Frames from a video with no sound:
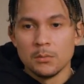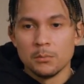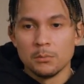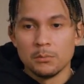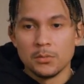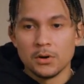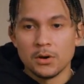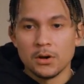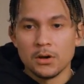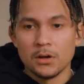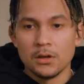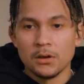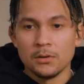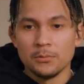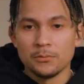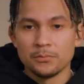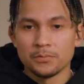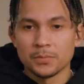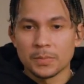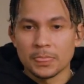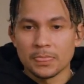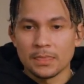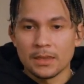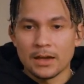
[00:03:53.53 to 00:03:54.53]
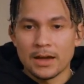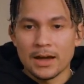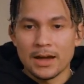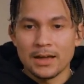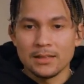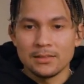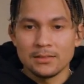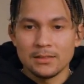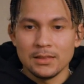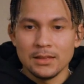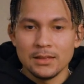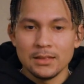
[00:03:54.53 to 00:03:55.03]
But
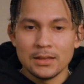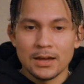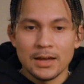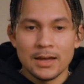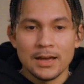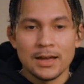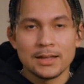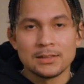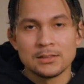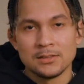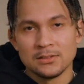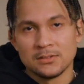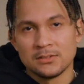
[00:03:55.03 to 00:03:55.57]
I think I had